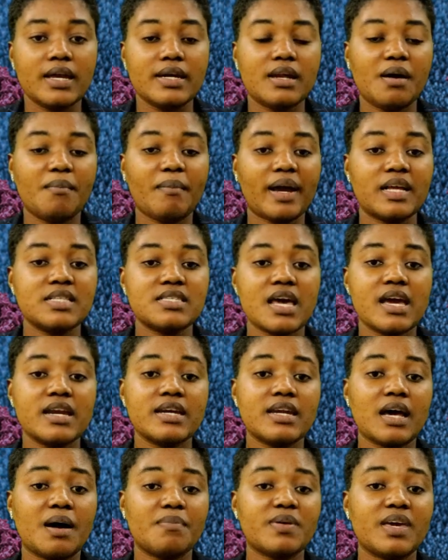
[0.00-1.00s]
They might
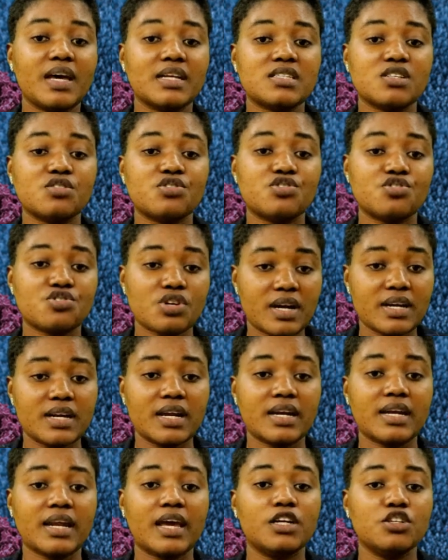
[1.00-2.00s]
end up getting
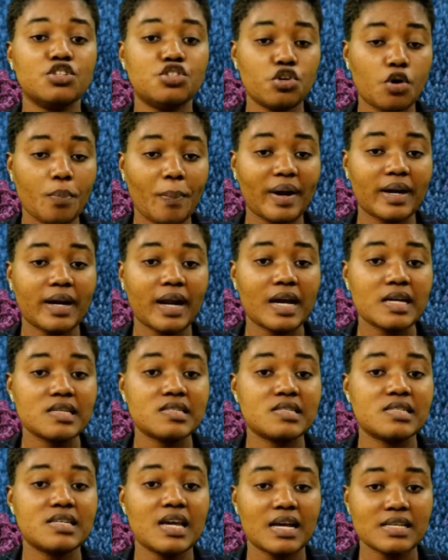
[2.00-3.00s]
stranded and
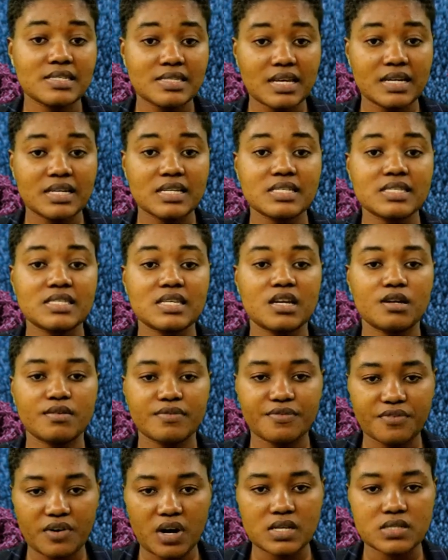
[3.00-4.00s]
jeopardize their studies in
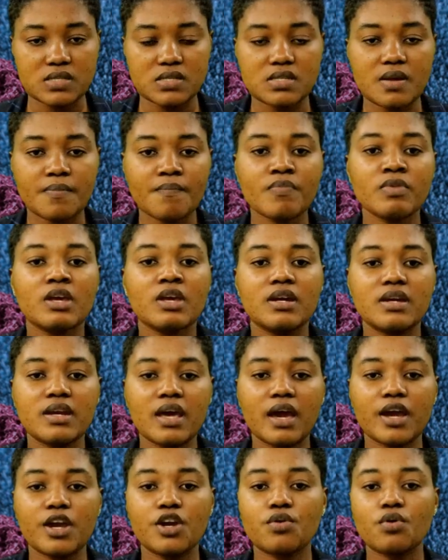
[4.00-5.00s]
France.
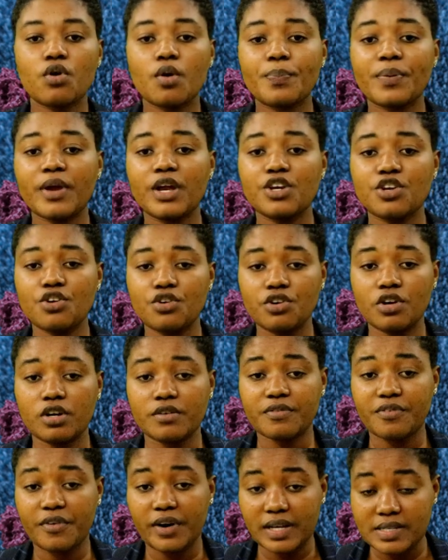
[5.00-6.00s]
The European
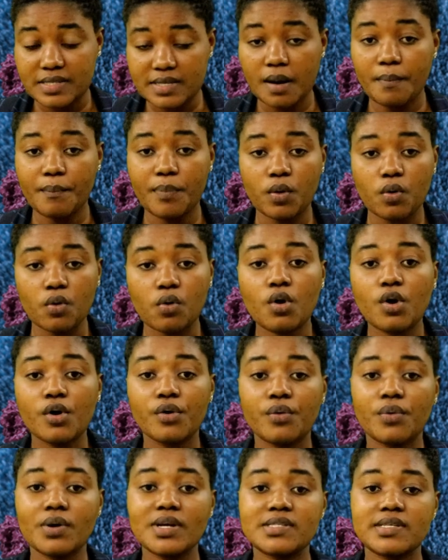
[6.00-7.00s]
Union, for example,
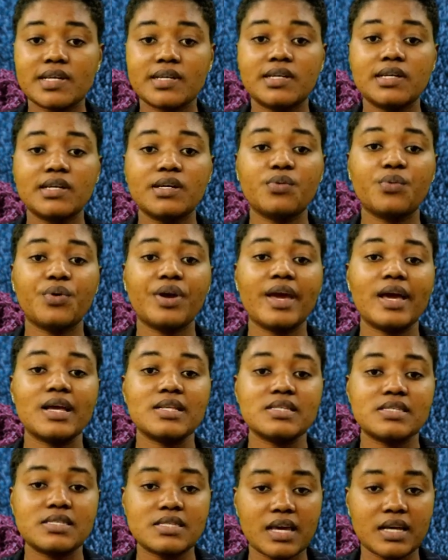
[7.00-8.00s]
recently
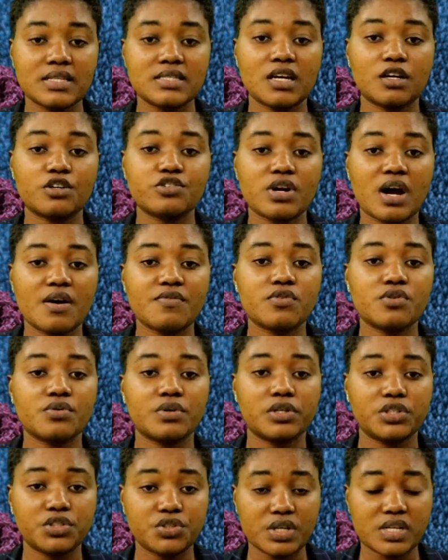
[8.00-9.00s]
reinstated travel
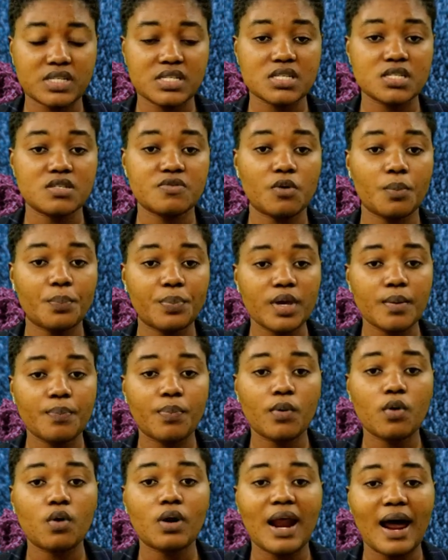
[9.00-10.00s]
restrictions for
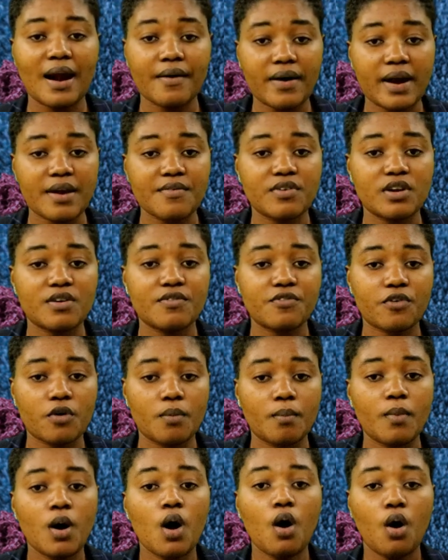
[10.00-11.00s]
people arriving
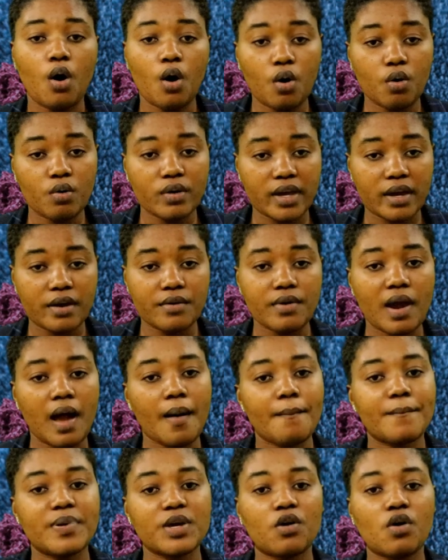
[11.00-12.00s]
from
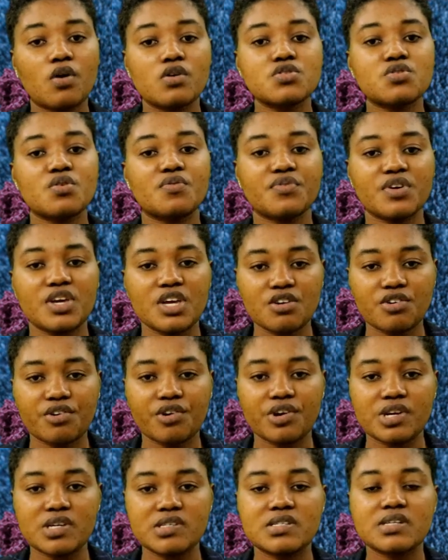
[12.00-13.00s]
Algeria because of
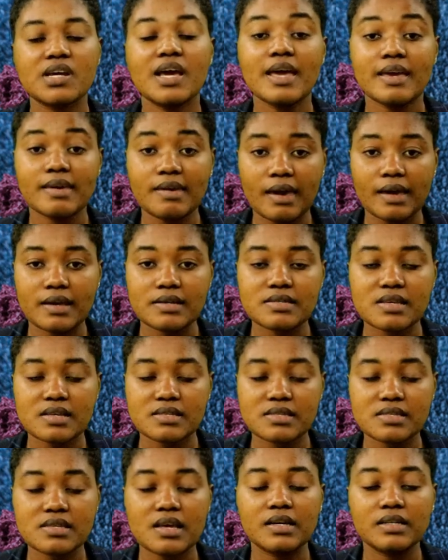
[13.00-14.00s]
increased
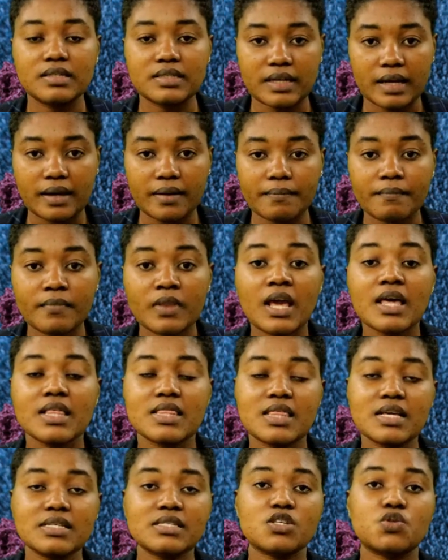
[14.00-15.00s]
cases there.
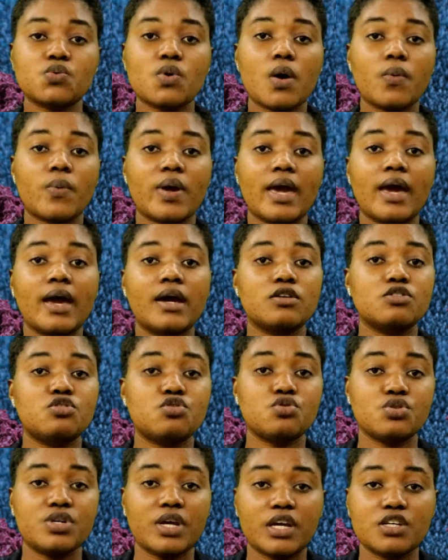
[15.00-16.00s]
This is where we end
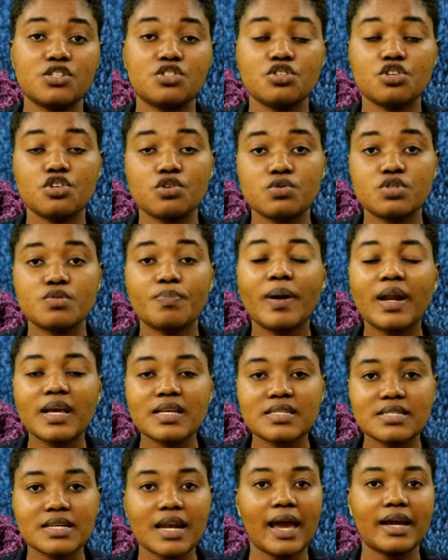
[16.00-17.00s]
today's news.
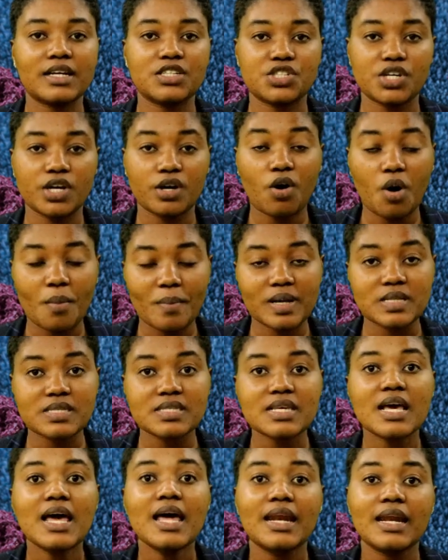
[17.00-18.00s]
Please like, share,
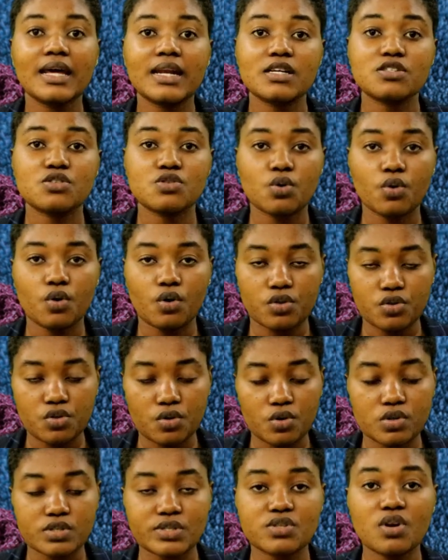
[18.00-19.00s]
comment. Let us know your
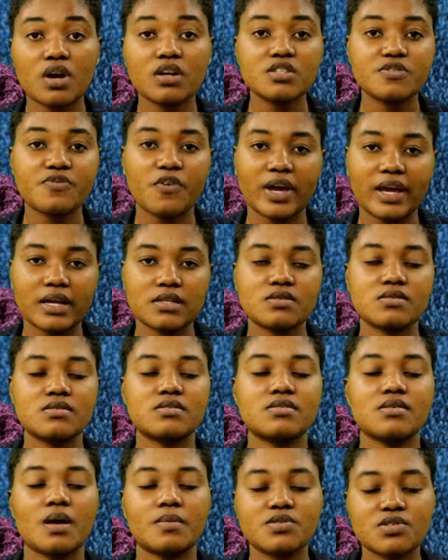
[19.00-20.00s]
thoughts. Don't forget to
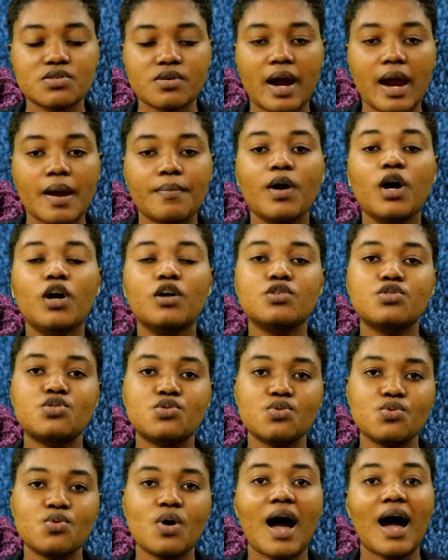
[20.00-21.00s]
subscribe
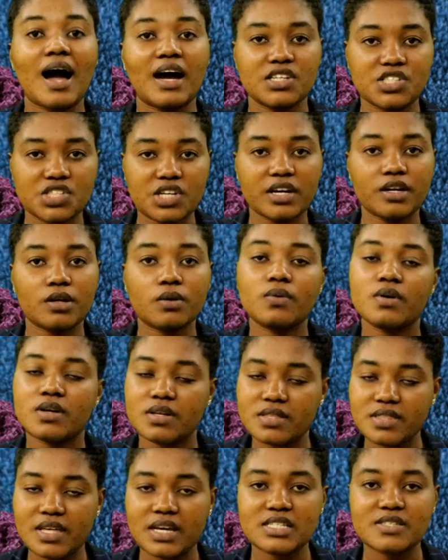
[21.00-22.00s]
to our channel.
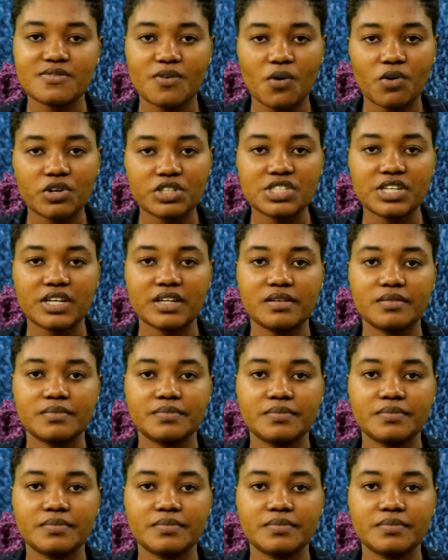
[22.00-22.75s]
Thanks for watching.